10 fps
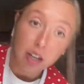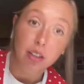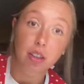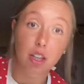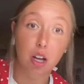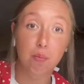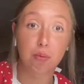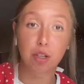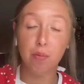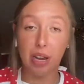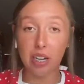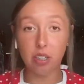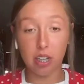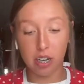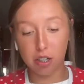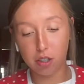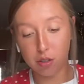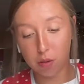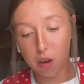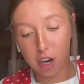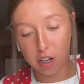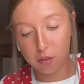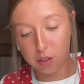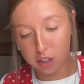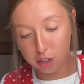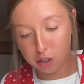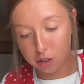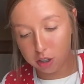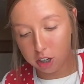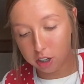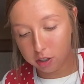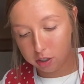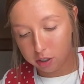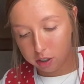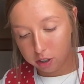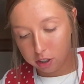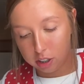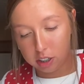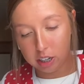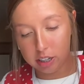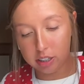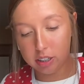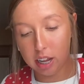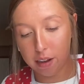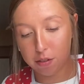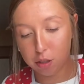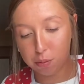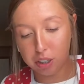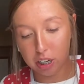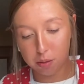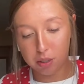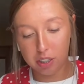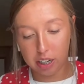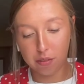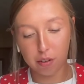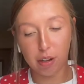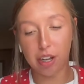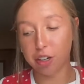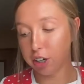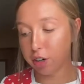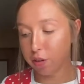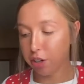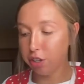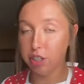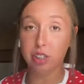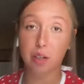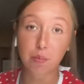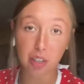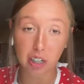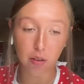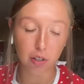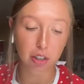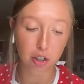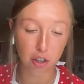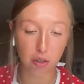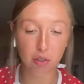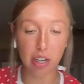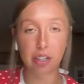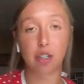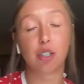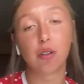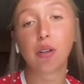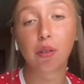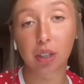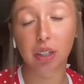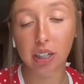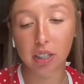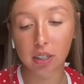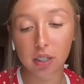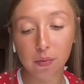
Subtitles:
the blue base into the water where the shoes are, because after the bleach has been setting for a while, you're gonna wanna do the same thing with the shoes as you're doing with the laces.